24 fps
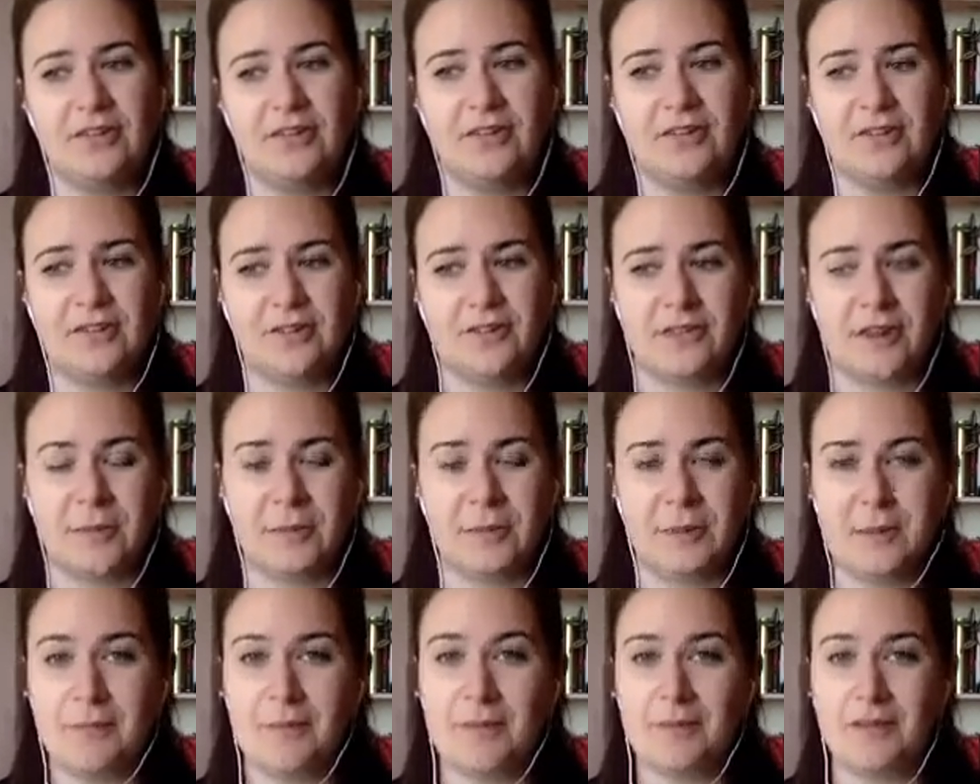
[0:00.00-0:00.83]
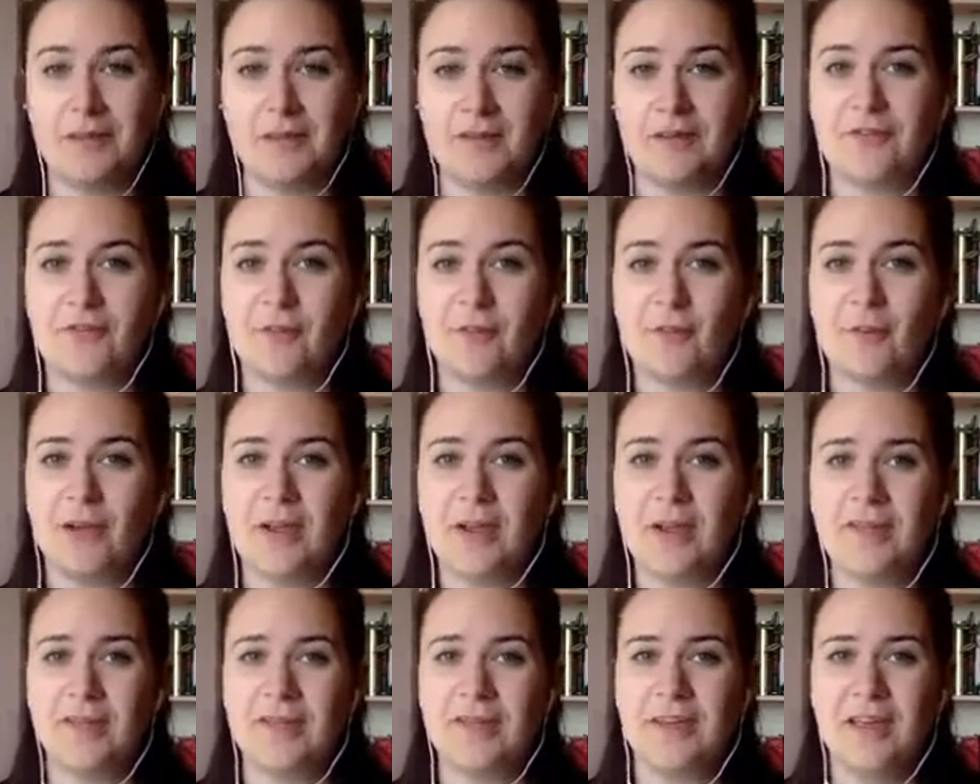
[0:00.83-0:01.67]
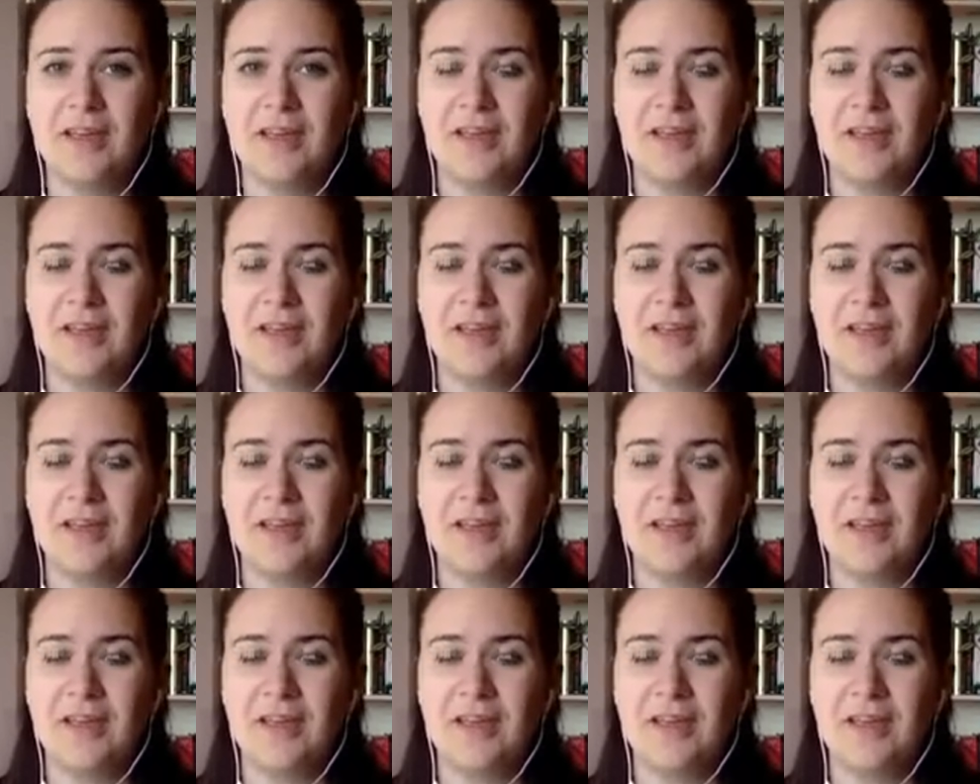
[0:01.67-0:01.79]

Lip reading: does affect people in different ways,